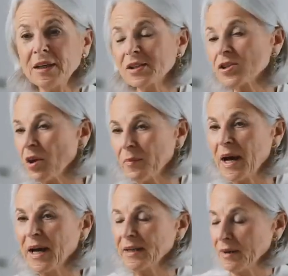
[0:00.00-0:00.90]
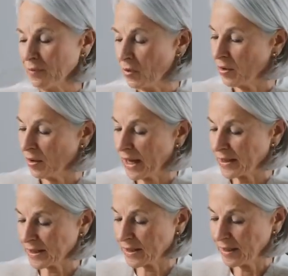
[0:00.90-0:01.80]
Some had more or
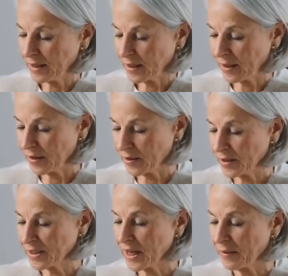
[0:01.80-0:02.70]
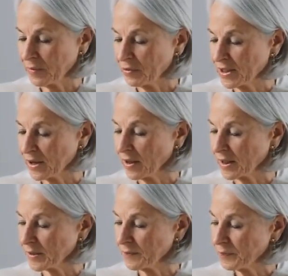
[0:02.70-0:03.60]
less the same
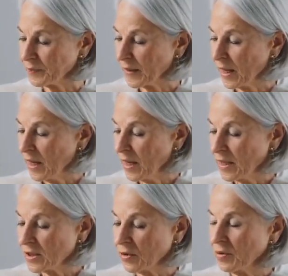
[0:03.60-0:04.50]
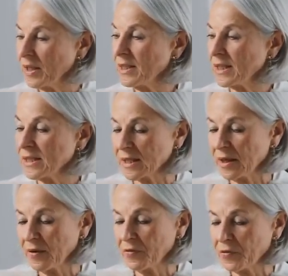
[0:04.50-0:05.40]
result. So this is
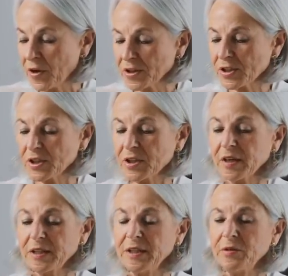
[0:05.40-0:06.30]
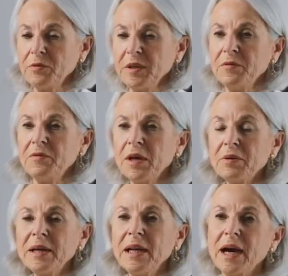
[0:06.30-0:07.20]
a first study with a
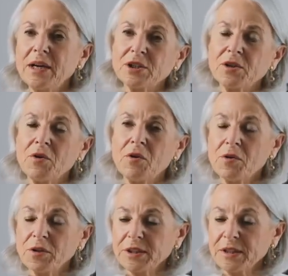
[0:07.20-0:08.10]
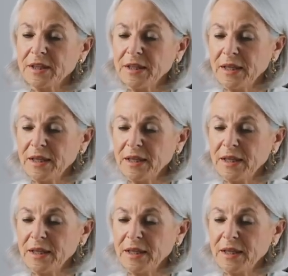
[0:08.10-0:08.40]
very large cohort